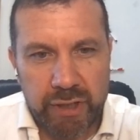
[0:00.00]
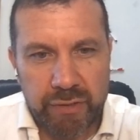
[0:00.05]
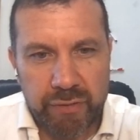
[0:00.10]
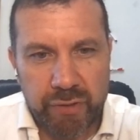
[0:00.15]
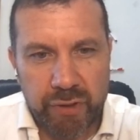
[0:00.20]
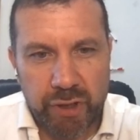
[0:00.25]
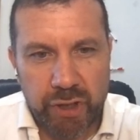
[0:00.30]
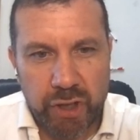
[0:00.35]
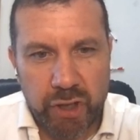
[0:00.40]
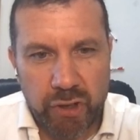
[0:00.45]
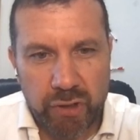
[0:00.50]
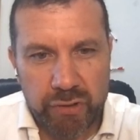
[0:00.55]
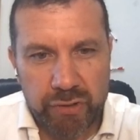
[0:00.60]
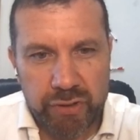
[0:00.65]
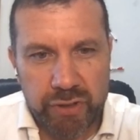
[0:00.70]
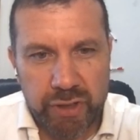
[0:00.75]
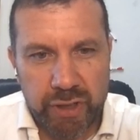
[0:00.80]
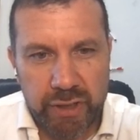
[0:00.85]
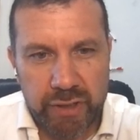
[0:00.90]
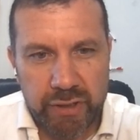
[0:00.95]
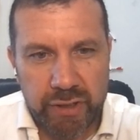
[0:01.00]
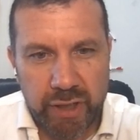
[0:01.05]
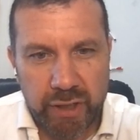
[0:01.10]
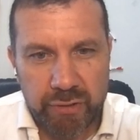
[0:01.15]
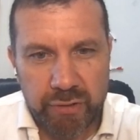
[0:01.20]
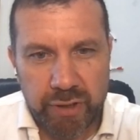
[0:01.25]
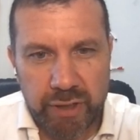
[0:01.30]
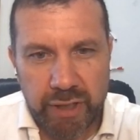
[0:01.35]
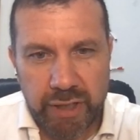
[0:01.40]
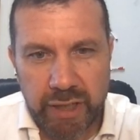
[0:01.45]
a very continent
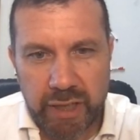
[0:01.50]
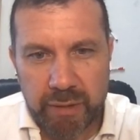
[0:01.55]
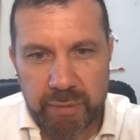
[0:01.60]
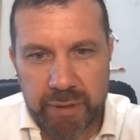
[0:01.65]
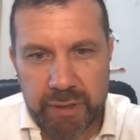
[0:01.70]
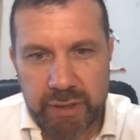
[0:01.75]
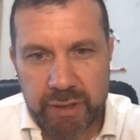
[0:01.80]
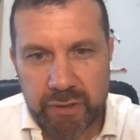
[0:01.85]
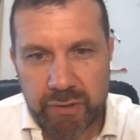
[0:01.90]
annular ligament,